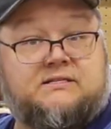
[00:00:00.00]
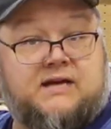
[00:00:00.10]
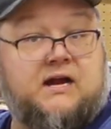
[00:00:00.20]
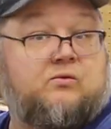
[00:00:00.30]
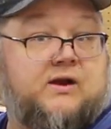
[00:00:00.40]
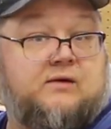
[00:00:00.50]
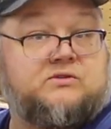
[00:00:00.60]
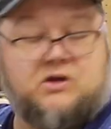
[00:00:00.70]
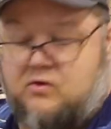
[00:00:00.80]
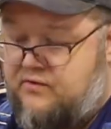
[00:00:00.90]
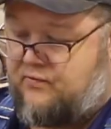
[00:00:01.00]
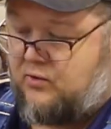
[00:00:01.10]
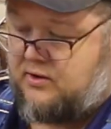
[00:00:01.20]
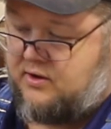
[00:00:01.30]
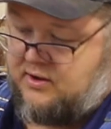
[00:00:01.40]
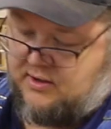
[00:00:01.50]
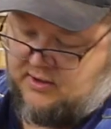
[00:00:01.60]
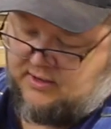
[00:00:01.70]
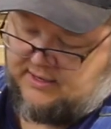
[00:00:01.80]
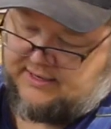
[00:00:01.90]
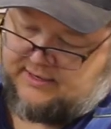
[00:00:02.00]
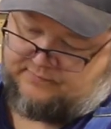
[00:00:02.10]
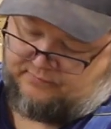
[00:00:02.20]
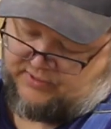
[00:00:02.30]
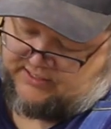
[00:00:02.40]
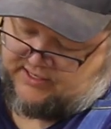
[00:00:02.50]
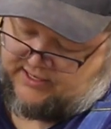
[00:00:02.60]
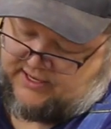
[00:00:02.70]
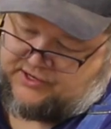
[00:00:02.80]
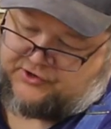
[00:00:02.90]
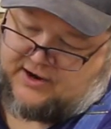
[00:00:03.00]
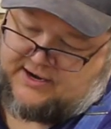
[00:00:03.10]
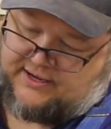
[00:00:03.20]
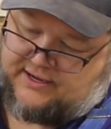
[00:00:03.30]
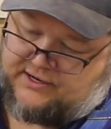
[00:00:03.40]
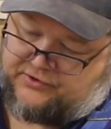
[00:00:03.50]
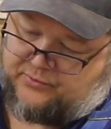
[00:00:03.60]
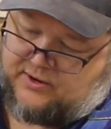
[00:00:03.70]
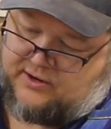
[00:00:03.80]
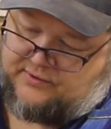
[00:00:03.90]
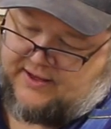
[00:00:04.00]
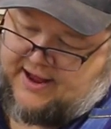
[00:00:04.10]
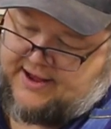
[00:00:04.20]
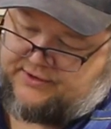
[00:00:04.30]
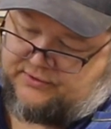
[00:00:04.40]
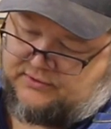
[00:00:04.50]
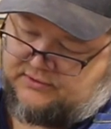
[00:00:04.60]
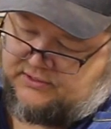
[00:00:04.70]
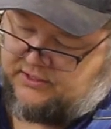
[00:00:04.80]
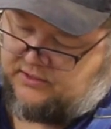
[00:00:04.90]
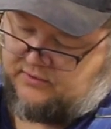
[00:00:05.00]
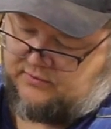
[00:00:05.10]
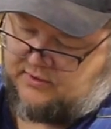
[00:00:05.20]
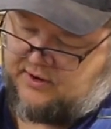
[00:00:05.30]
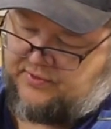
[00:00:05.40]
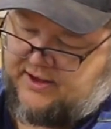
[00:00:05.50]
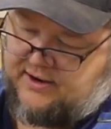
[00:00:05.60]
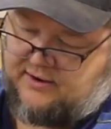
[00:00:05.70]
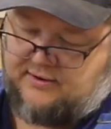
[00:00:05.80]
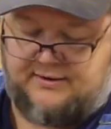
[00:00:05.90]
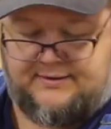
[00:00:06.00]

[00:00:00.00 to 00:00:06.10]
is kind of what I was going for, but then again, trying to get it to where the handles, you know, are there.